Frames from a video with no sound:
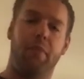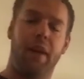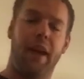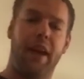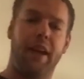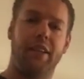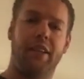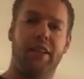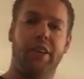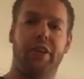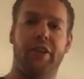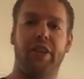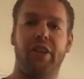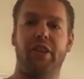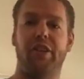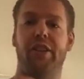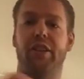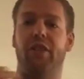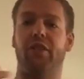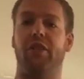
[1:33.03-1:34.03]

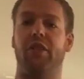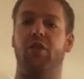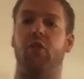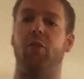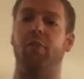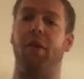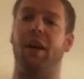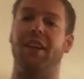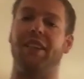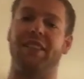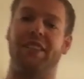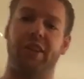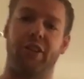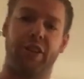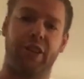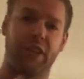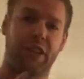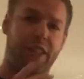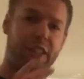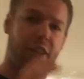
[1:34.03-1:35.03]
anterior tilted or
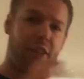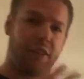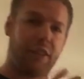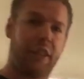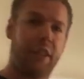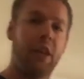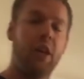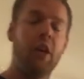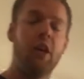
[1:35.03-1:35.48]
posterior tilted.